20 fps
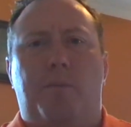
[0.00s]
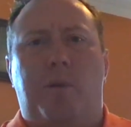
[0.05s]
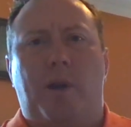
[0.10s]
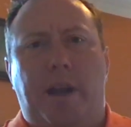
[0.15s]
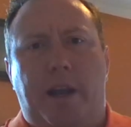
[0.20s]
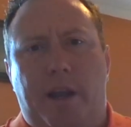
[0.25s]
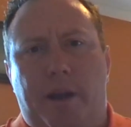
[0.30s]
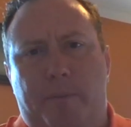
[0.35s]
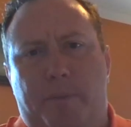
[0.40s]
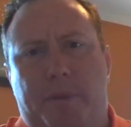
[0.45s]

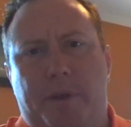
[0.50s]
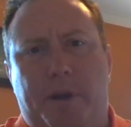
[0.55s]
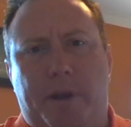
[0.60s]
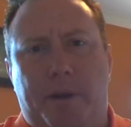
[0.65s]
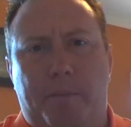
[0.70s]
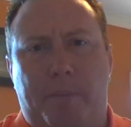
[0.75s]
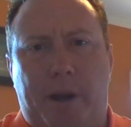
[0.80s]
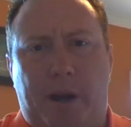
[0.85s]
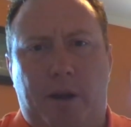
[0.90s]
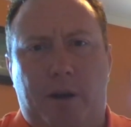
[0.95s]
bring up the
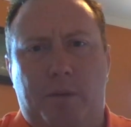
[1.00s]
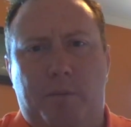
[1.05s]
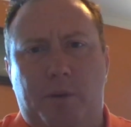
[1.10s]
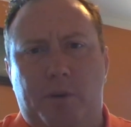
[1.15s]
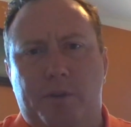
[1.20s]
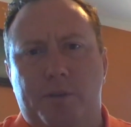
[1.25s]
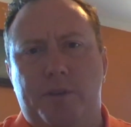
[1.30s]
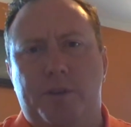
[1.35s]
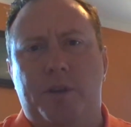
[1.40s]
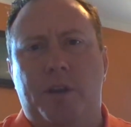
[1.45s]

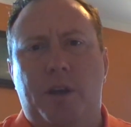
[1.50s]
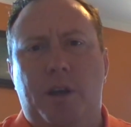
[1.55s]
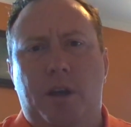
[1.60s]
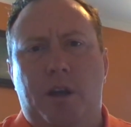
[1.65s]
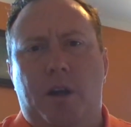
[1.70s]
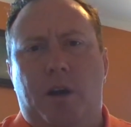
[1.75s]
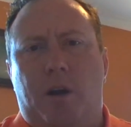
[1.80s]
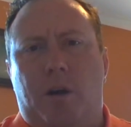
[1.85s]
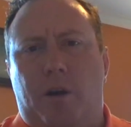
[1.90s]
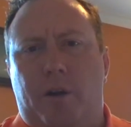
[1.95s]
comparables
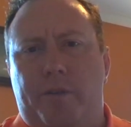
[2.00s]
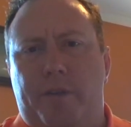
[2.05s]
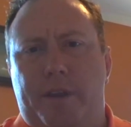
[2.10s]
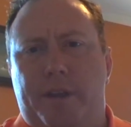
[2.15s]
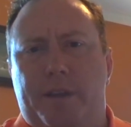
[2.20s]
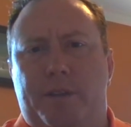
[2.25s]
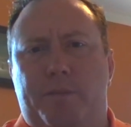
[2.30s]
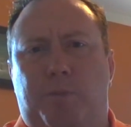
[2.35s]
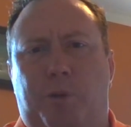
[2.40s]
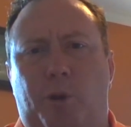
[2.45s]
on
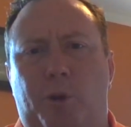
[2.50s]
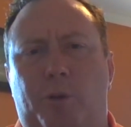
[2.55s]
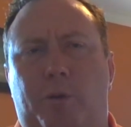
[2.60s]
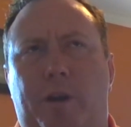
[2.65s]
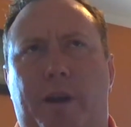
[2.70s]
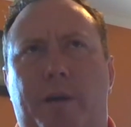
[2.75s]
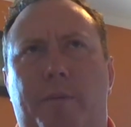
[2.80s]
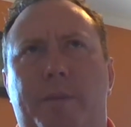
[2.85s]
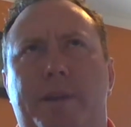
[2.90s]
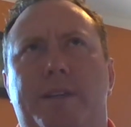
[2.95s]
this
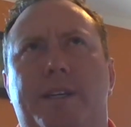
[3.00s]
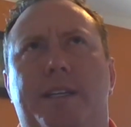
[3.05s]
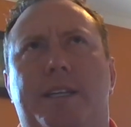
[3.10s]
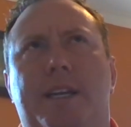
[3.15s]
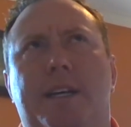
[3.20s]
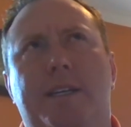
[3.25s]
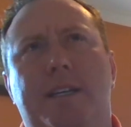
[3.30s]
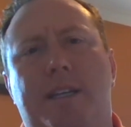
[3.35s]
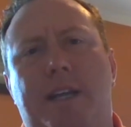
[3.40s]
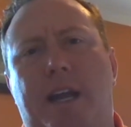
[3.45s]
program is it
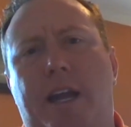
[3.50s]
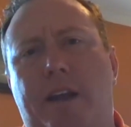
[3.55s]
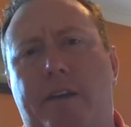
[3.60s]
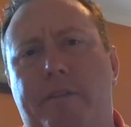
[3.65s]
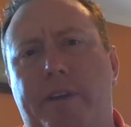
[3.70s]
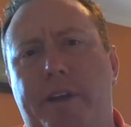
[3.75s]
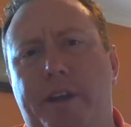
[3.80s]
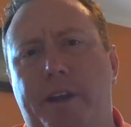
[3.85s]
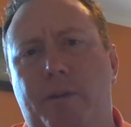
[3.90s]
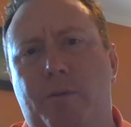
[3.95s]
doesn't
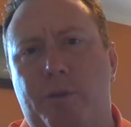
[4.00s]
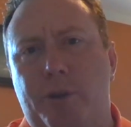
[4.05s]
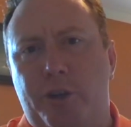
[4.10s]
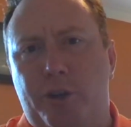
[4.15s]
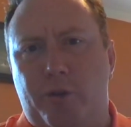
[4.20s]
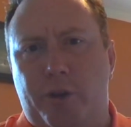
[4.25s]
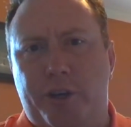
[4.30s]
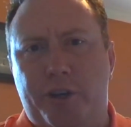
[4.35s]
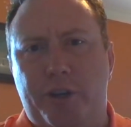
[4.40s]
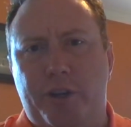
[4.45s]
have any
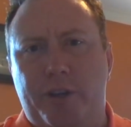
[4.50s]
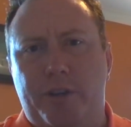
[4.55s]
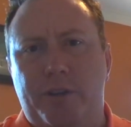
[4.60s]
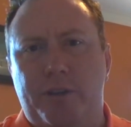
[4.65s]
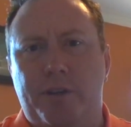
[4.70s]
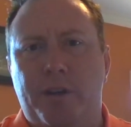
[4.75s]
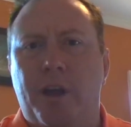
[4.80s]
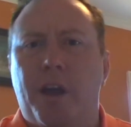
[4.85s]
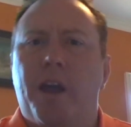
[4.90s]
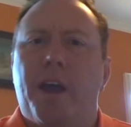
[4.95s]

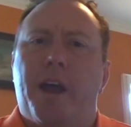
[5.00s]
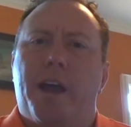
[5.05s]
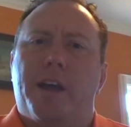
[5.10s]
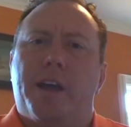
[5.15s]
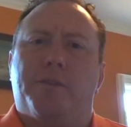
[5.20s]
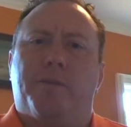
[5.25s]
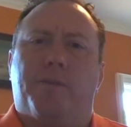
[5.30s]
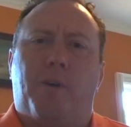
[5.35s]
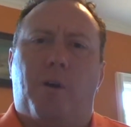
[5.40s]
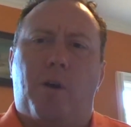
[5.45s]
restrictions
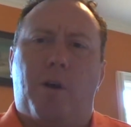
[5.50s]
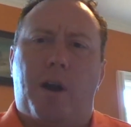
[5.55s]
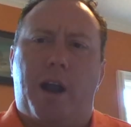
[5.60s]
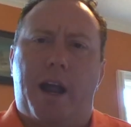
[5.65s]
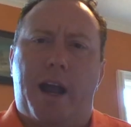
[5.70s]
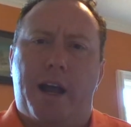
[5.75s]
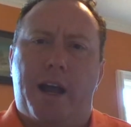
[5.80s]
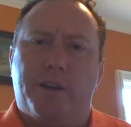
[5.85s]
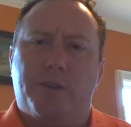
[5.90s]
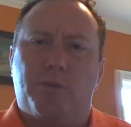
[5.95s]
as far
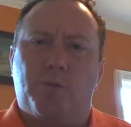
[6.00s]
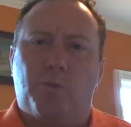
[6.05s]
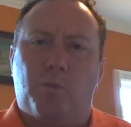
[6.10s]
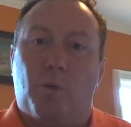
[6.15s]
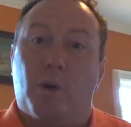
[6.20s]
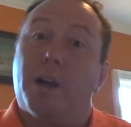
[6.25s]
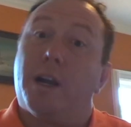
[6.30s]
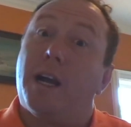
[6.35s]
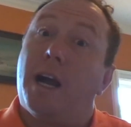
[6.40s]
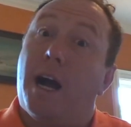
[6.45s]
as
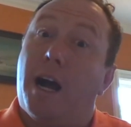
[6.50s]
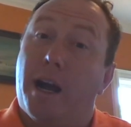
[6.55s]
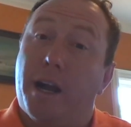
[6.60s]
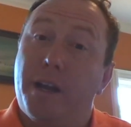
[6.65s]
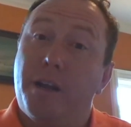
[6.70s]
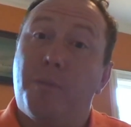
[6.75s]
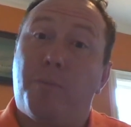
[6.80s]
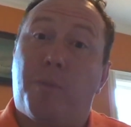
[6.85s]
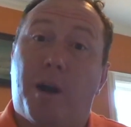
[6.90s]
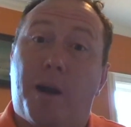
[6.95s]
what
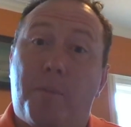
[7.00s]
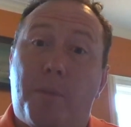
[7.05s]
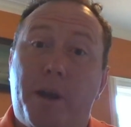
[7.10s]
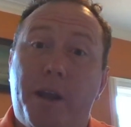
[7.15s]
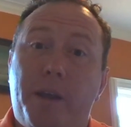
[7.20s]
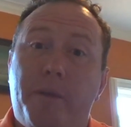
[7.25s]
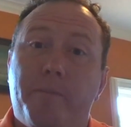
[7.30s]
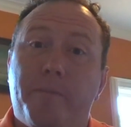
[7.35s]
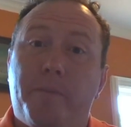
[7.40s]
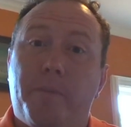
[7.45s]
kind of
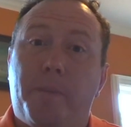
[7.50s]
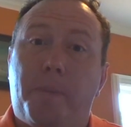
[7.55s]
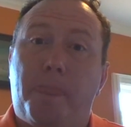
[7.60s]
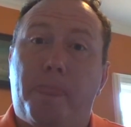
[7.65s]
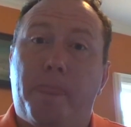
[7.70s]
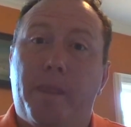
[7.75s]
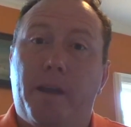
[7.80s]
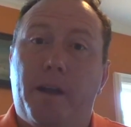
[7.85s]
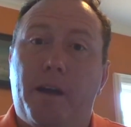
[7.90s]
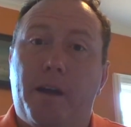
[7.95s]
property
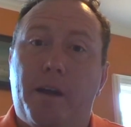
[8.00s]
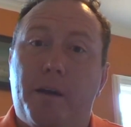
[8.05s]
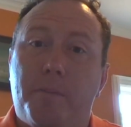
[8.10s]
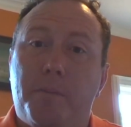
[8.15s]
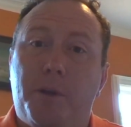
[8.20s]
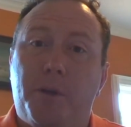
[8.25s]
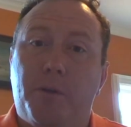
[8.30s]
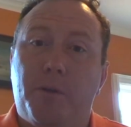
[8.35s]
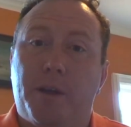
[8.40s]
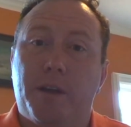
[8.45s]

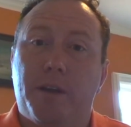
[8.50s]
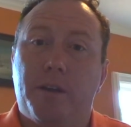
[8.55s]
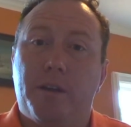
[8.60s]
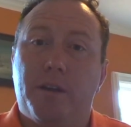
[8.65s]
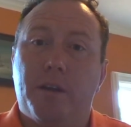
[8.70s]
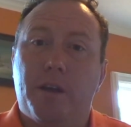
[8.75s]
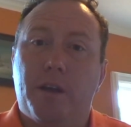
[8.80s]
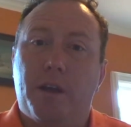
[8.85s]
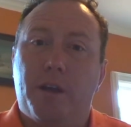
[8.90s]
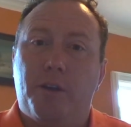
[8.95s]
you
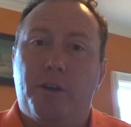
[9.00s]
can